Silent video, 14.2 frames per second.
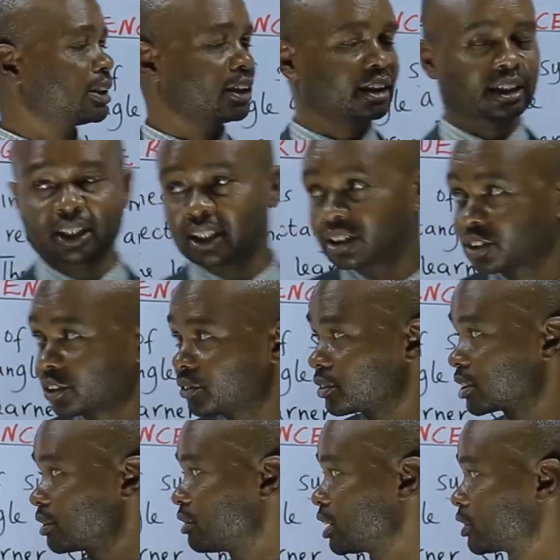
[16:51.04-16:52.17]
get the lines of
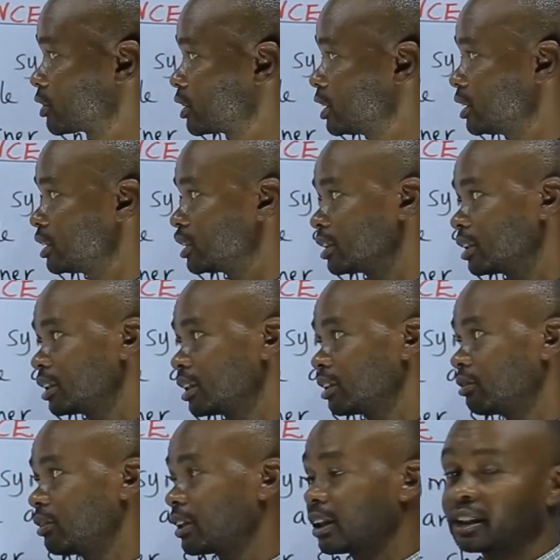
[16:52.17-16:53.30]
symmetry
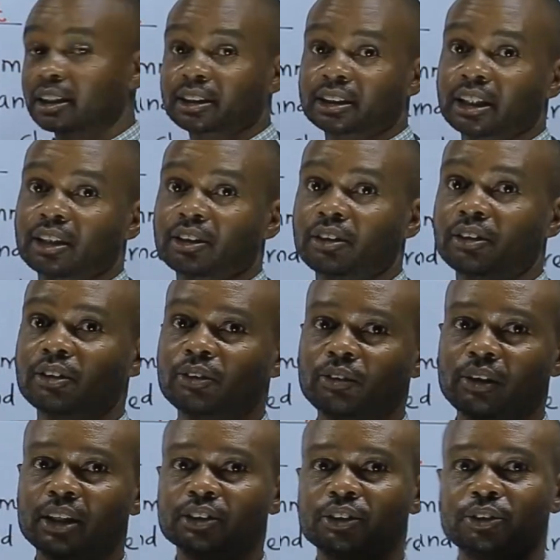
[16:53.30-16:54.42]
for a rectangle
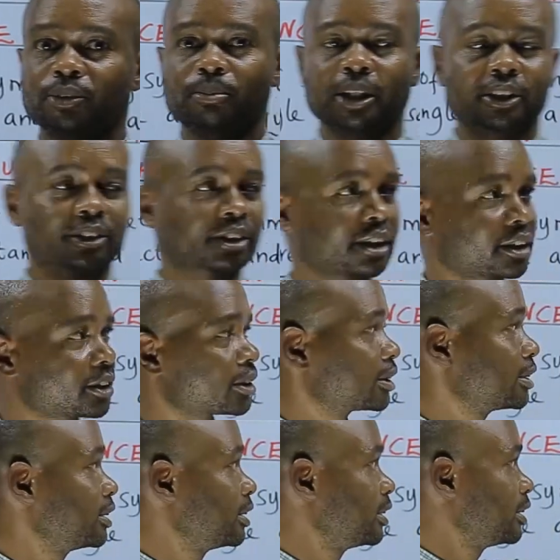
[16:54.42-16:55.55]
once you bisect
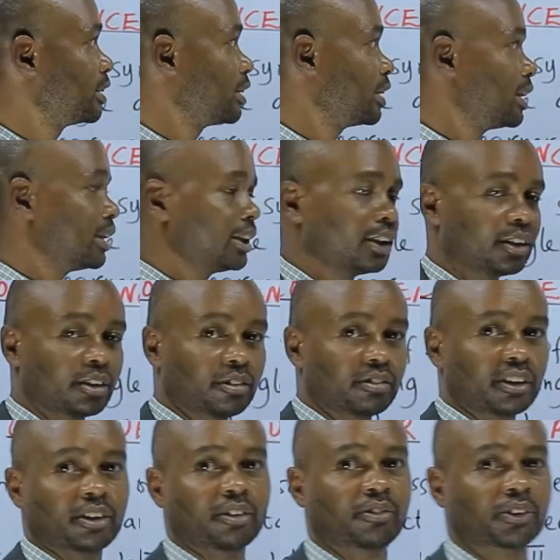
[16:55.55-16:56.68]
any of
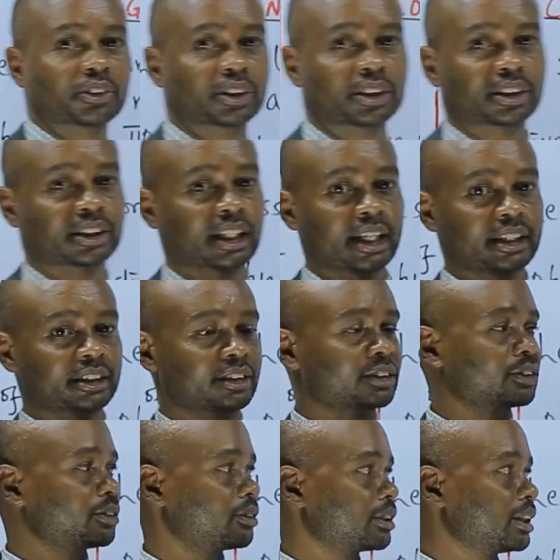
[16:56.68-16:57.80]
the opposite
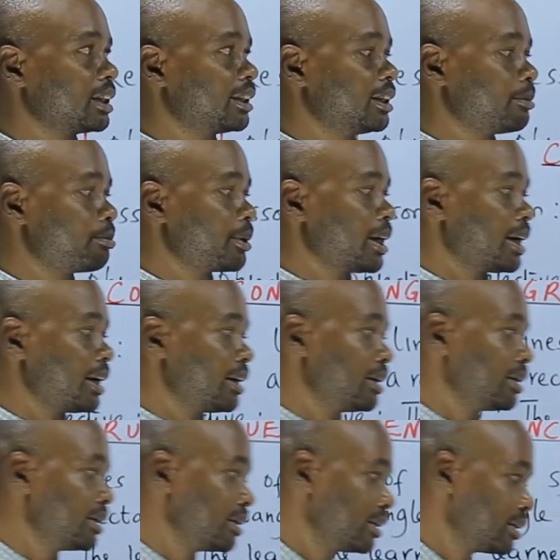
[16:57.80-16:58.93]
sides, you'll get the pair.
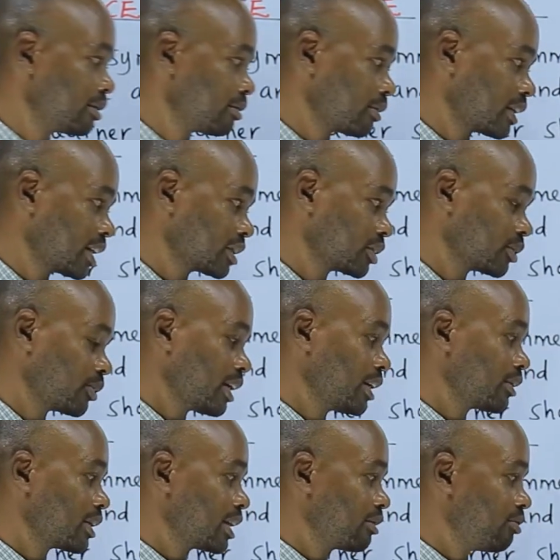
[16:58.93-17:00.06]
For a square,
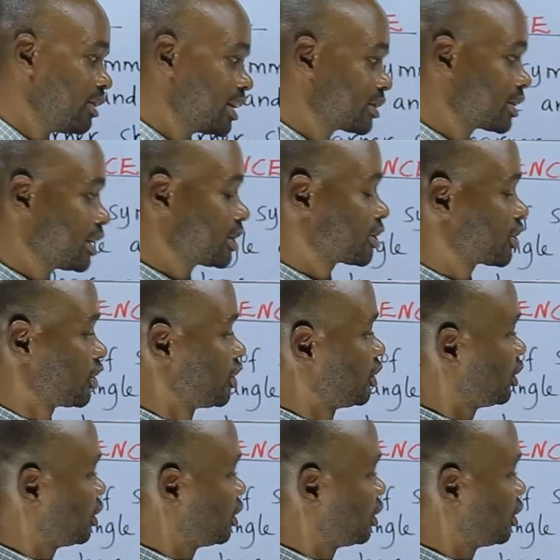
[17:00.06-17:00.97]
you can bisect